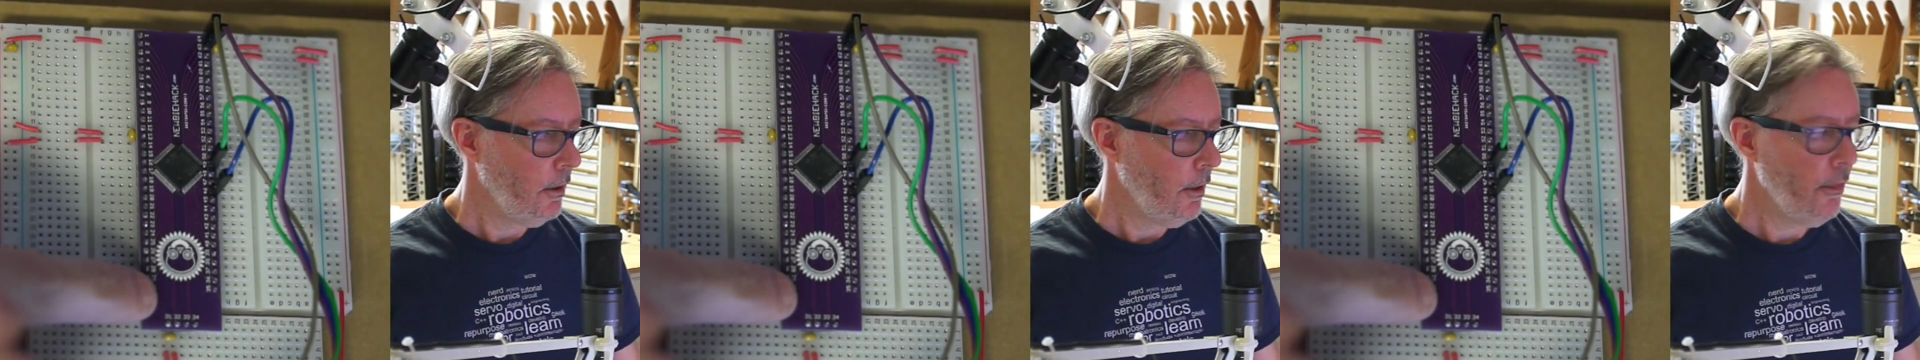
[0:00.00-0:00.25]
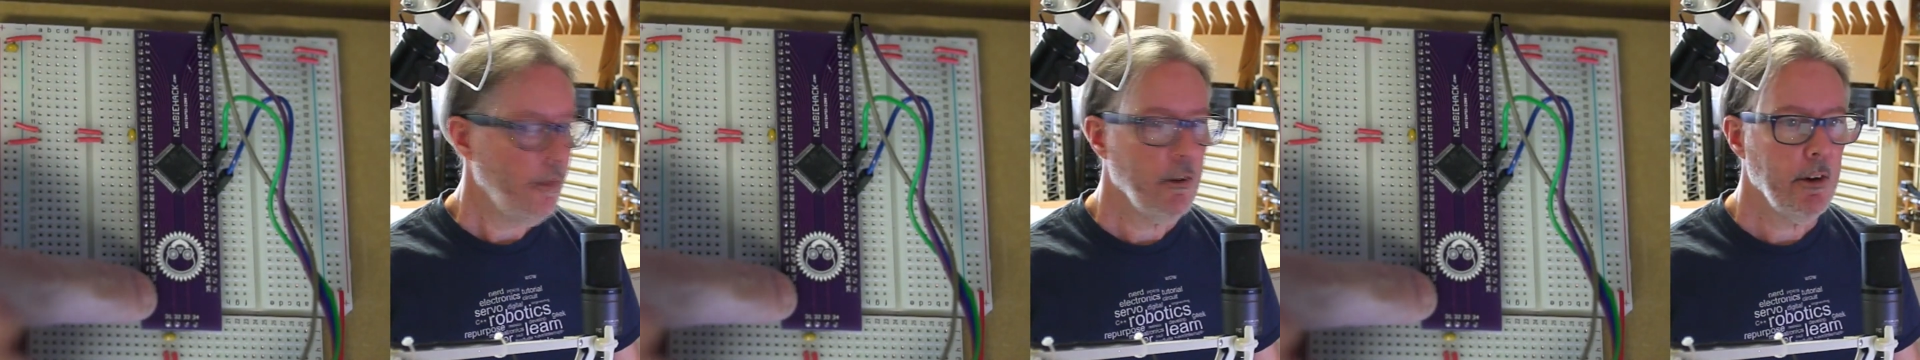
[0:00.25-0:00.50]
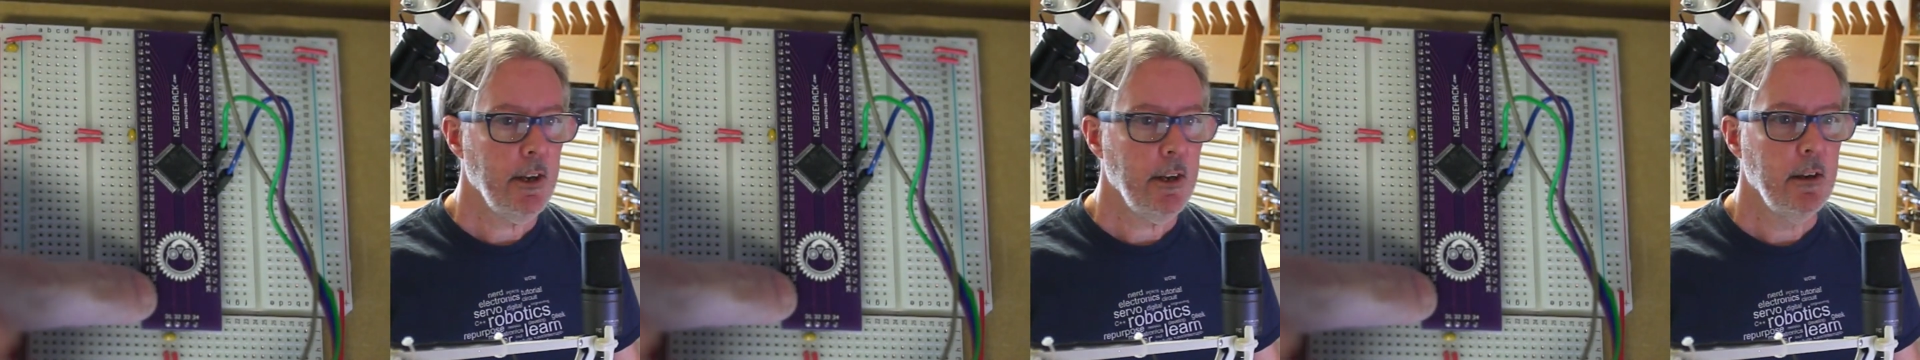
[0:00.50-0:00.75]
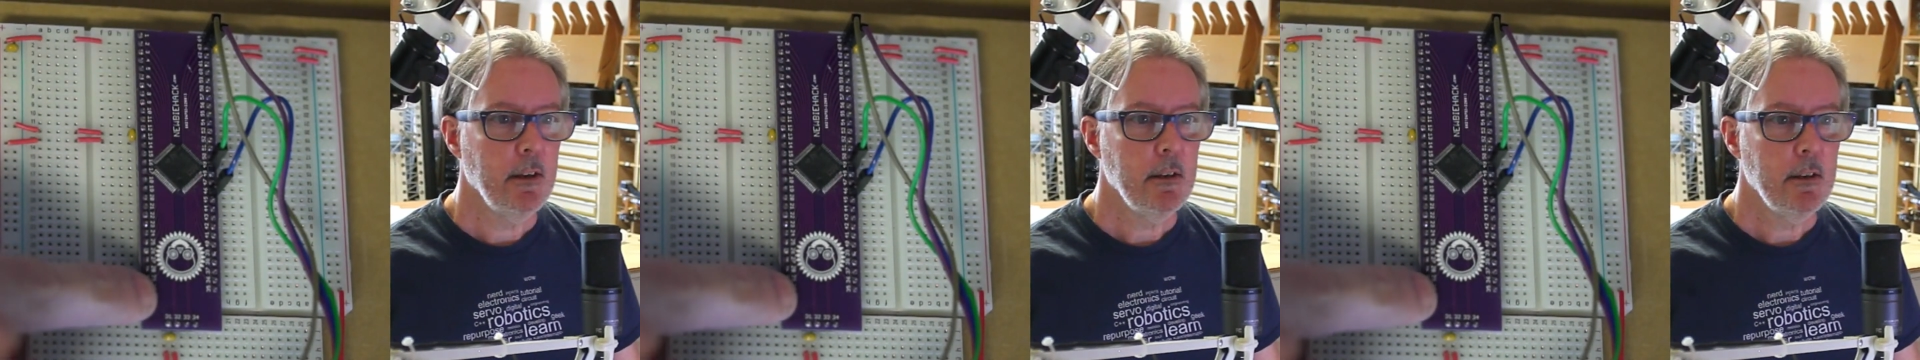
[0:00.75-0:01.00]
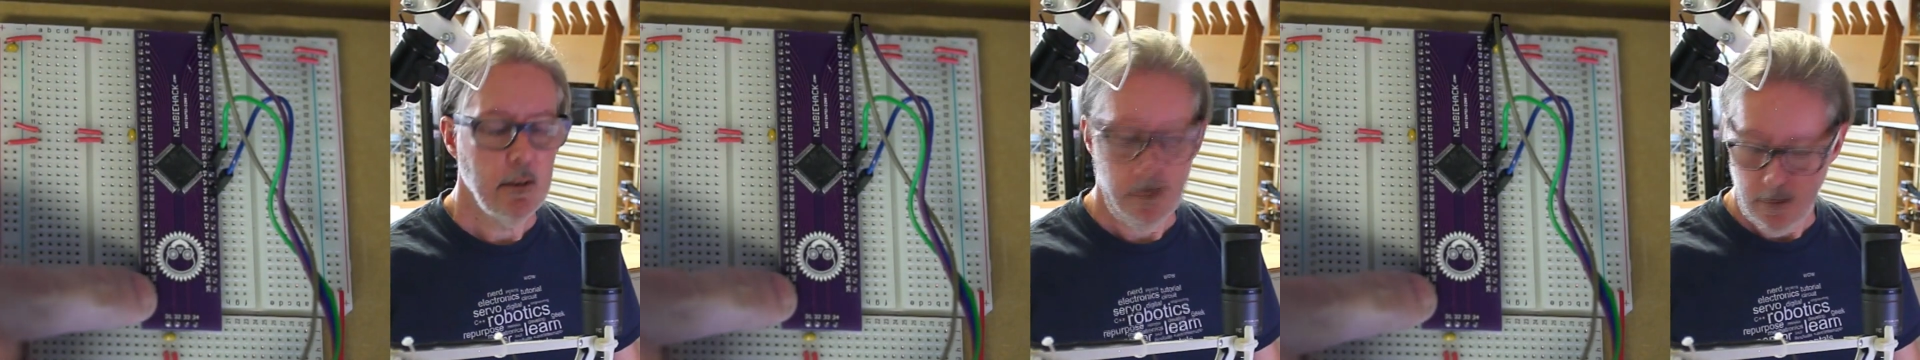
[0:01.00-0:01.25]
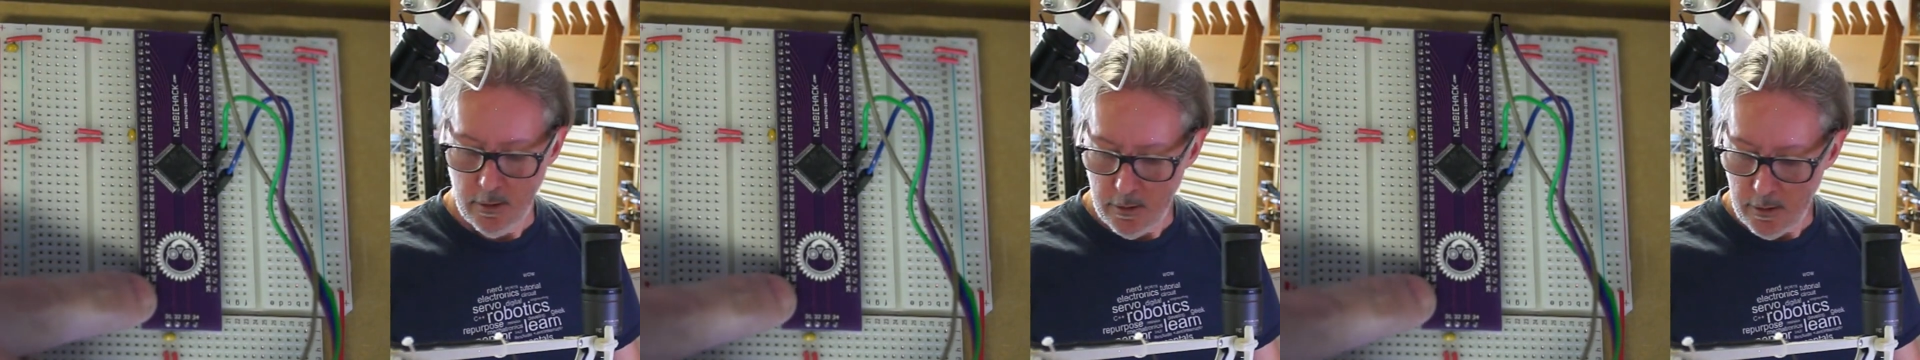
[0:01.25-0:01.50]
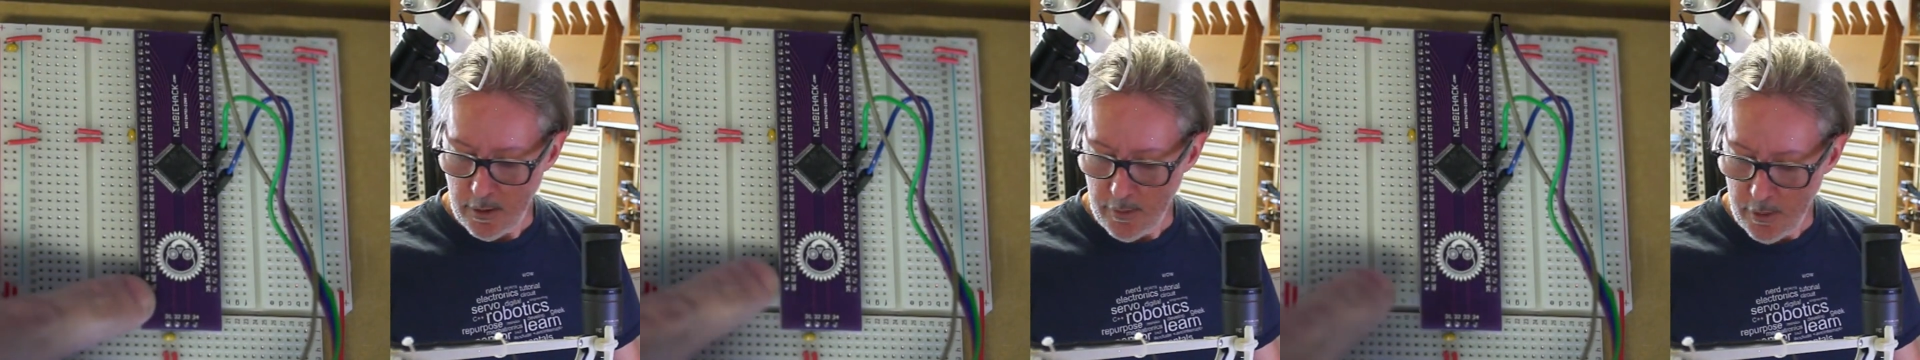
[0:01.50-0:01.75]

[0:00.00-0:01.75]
30, and then you